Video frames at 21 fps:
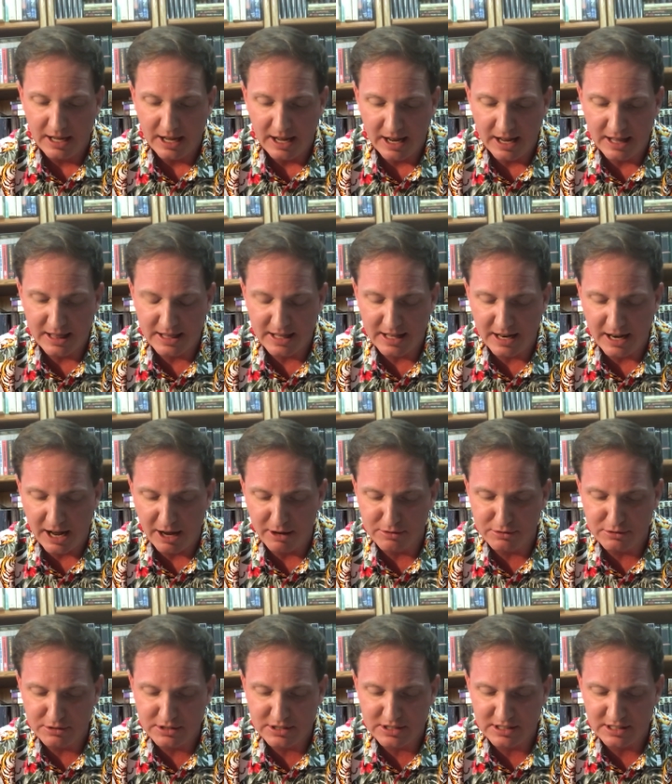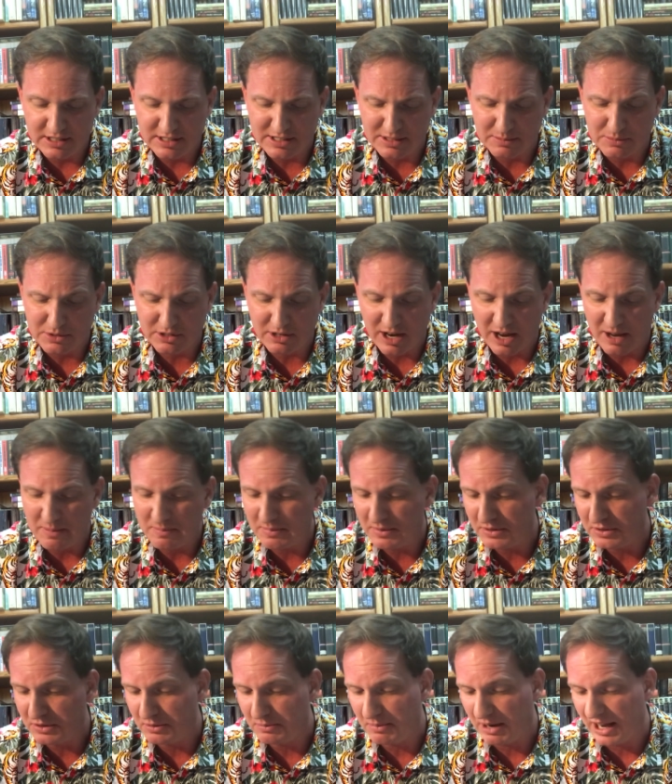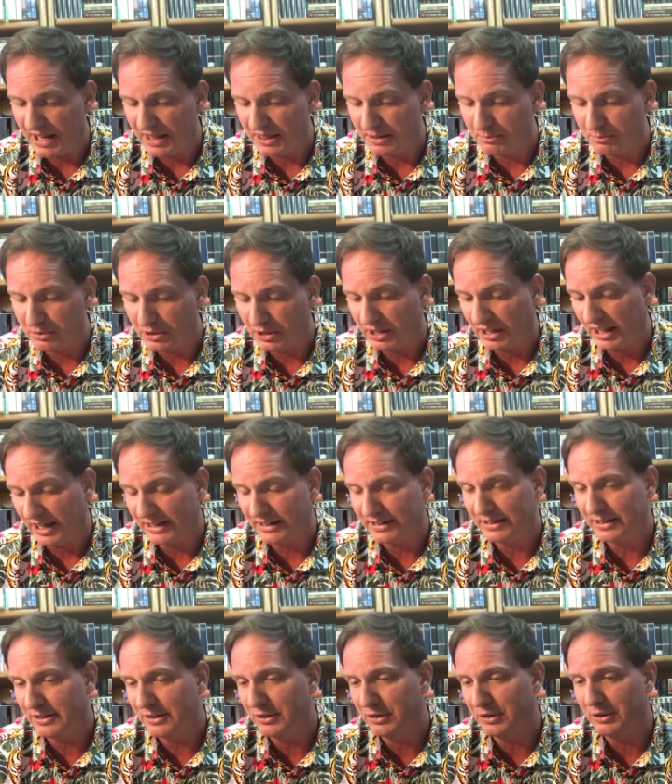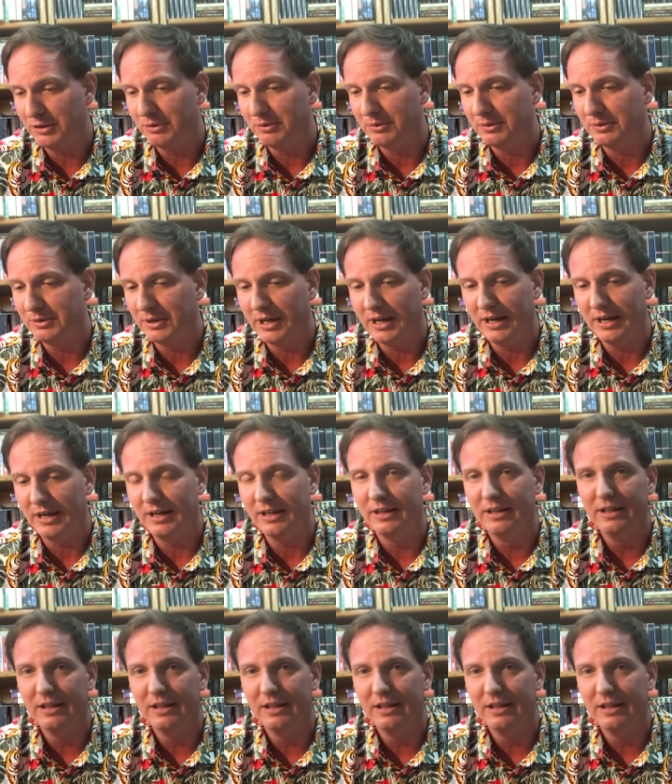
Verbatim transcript: And then I was recently subscribed to by the Book Eclectic, who uh,